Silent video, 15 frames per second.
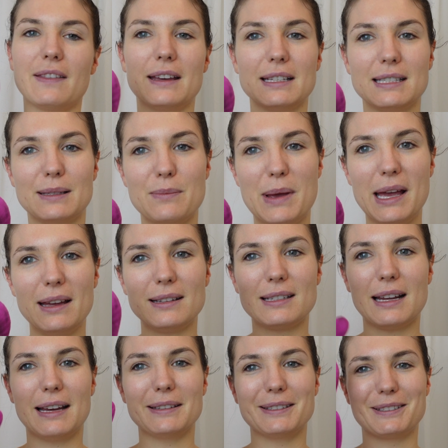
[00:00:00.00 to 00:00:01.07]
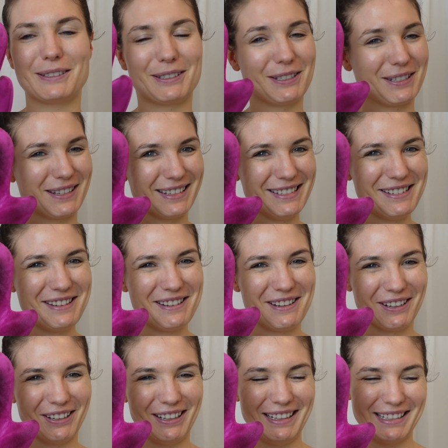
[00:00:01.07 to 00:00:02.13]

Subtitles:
this mitt, as dirty